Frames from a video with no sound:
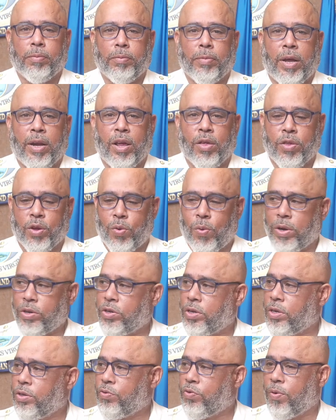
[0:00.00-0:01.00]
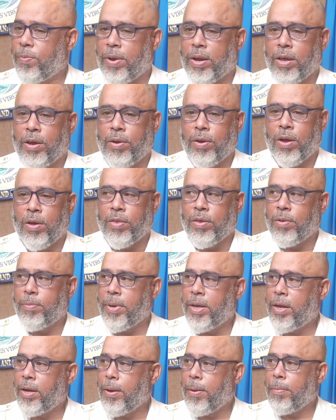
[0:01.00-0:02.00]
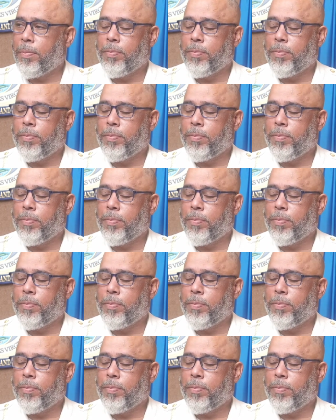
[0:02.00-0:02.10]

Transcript: Any other questions from any of the media?